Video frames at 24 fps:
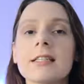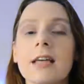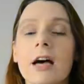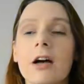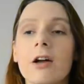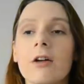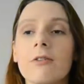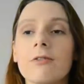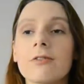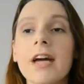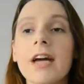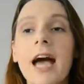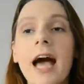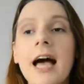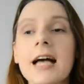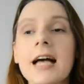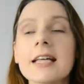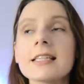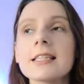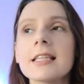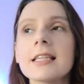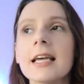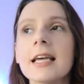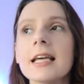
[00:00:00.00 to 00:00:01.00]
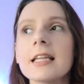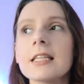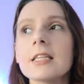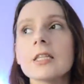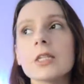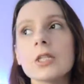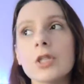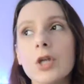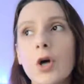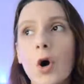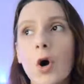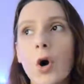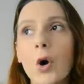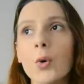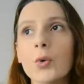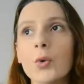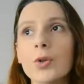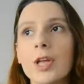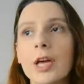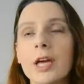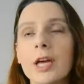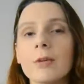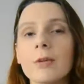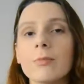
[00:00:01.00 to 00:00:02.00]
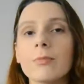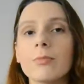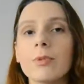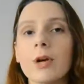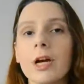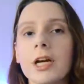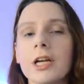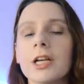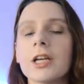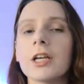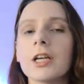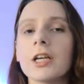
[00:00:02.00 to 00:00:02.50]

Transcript: out of gas, and so they break